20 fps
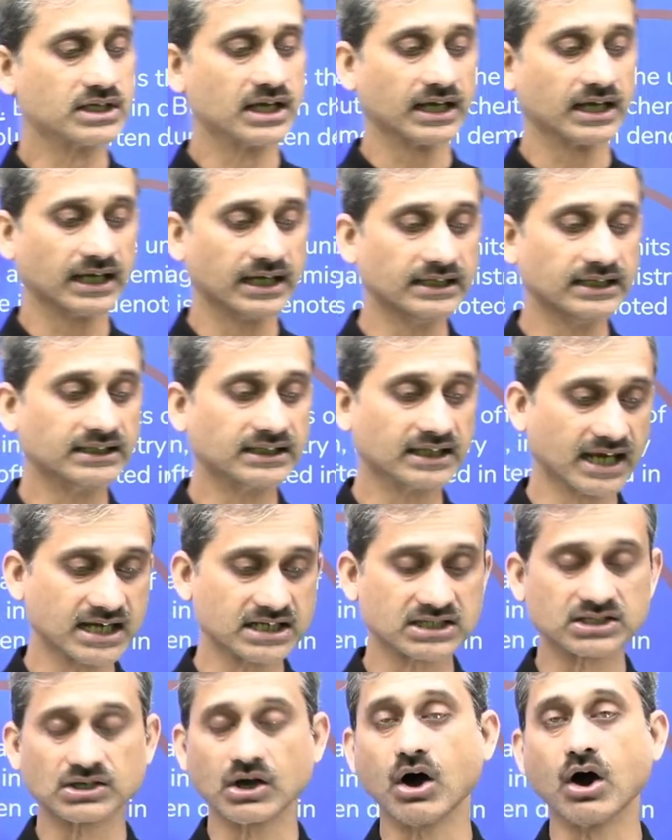in
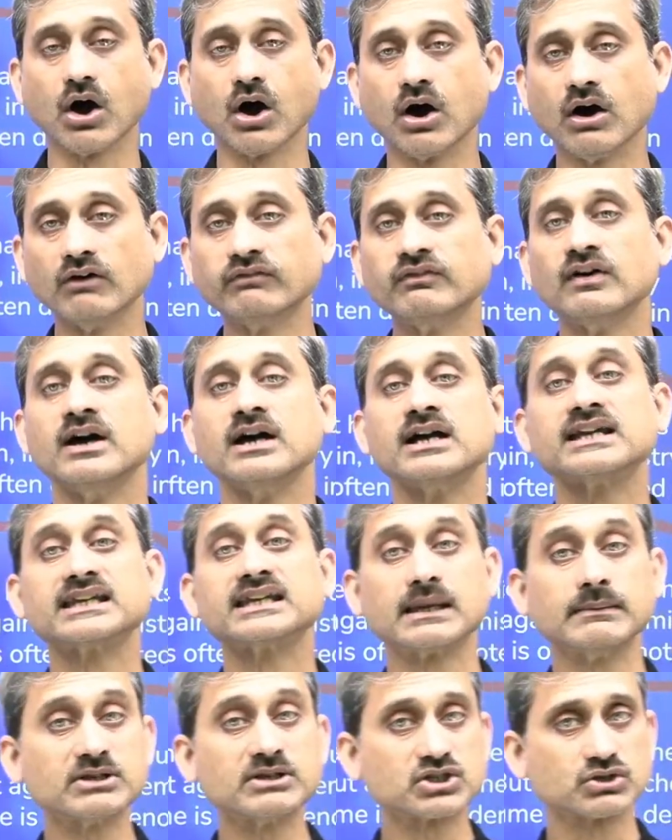case of
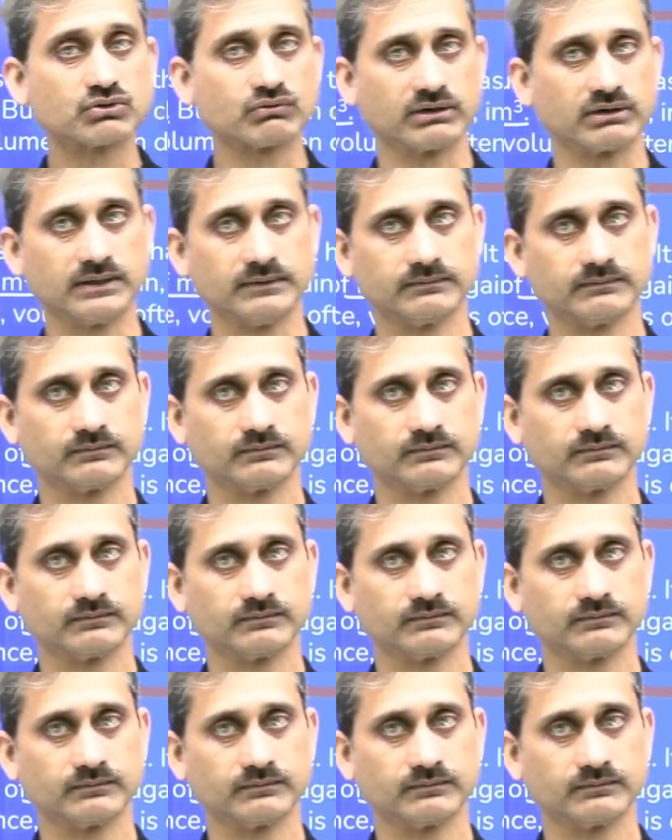chemistry,